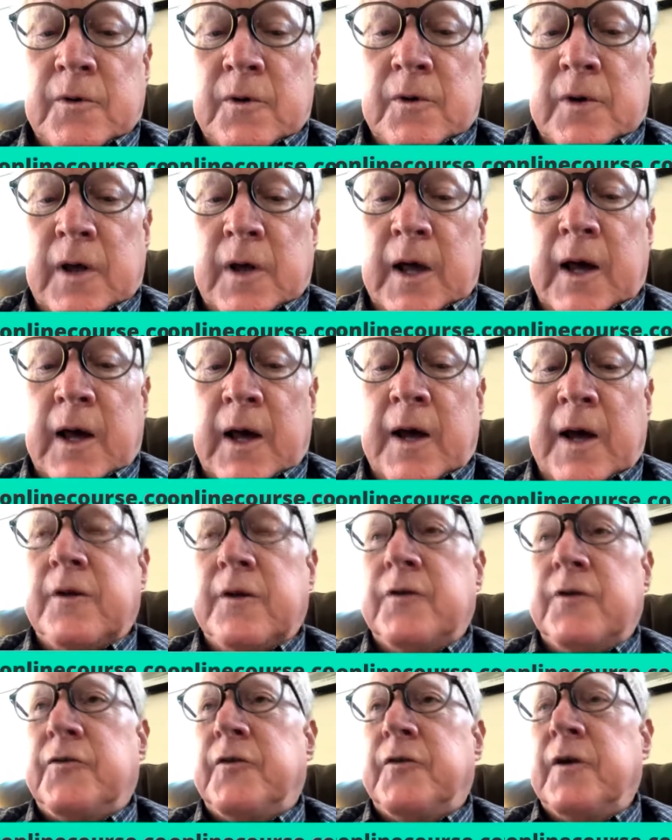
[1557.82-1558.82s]
And
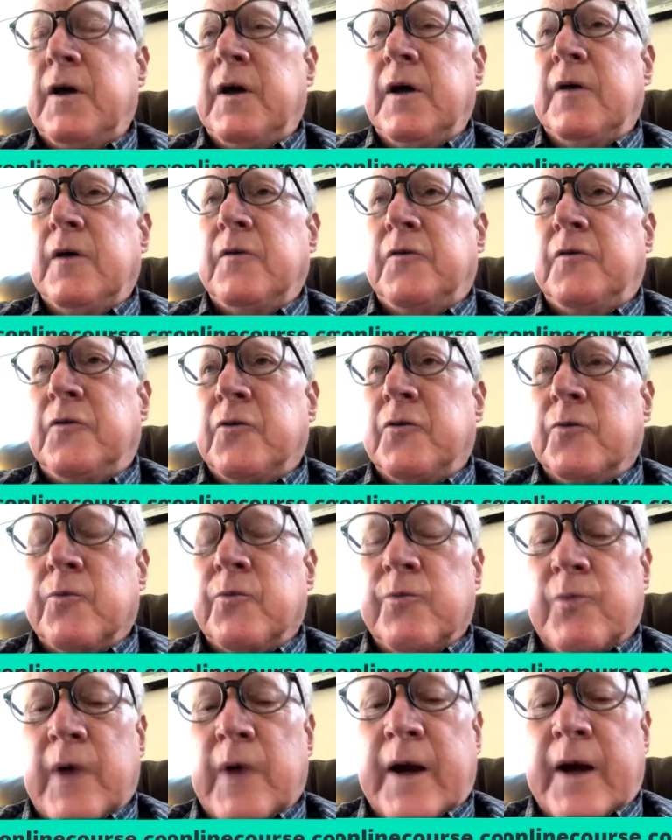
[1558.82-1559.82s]
this is
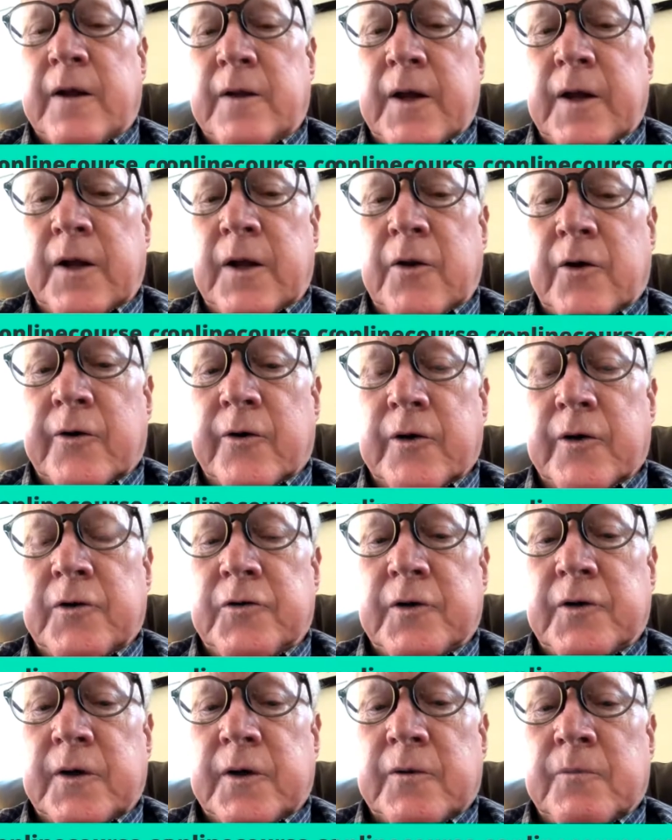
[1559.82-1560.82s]
directly
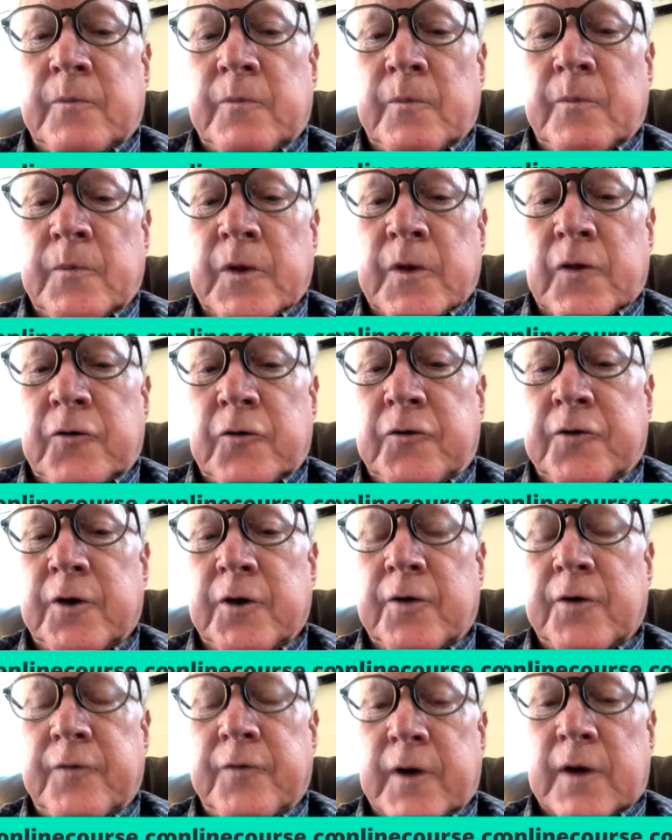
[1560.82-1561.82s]
nourishing,
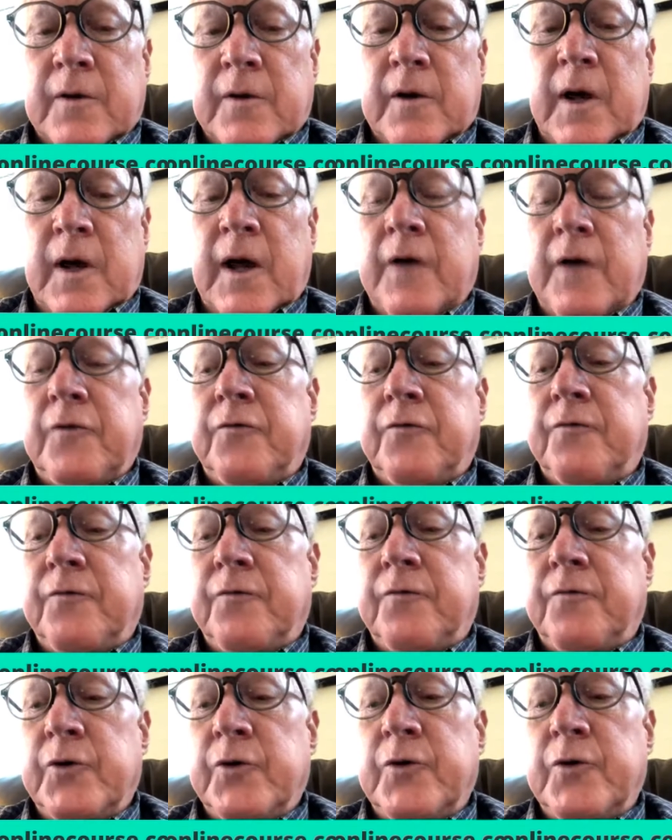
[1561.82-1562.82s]
serving as
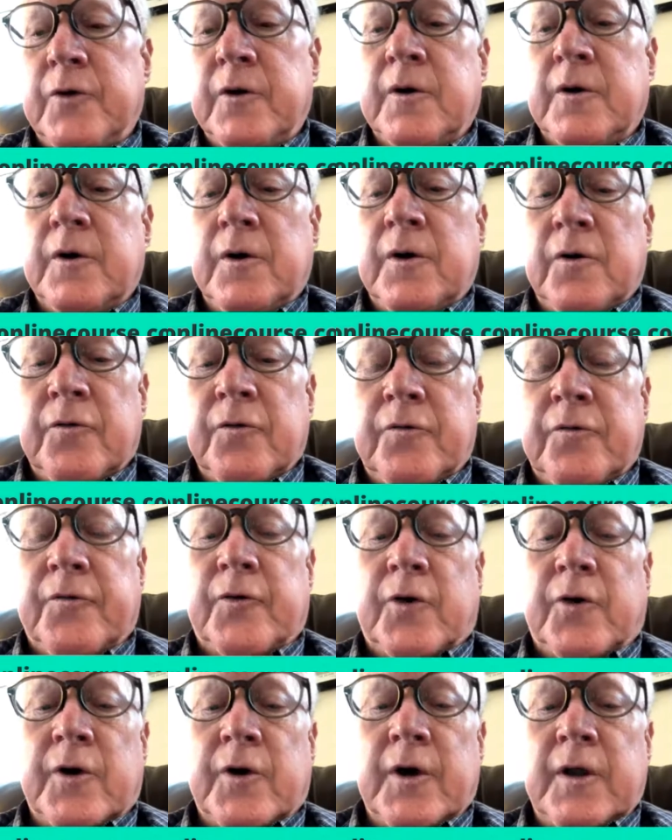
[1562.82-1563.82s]
food
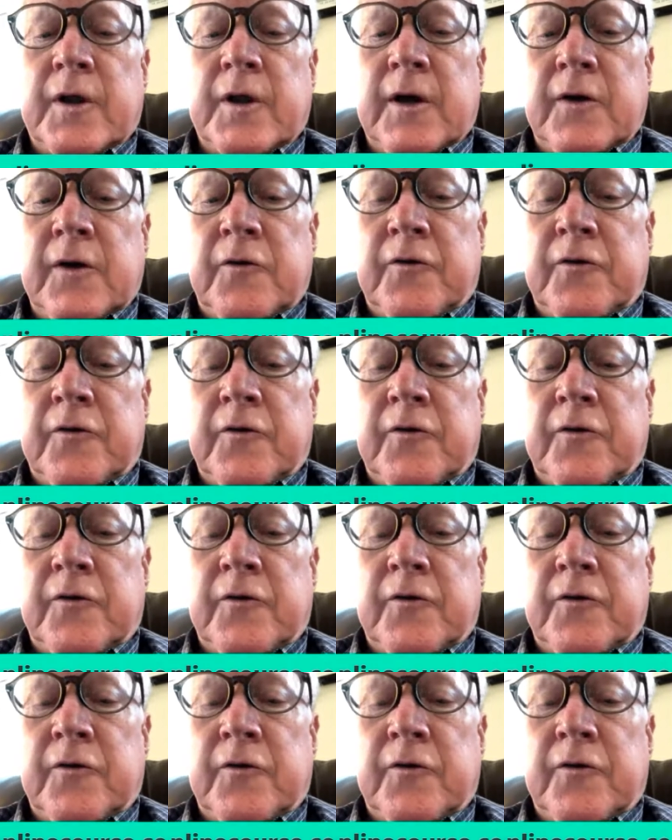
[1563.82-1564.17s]
for the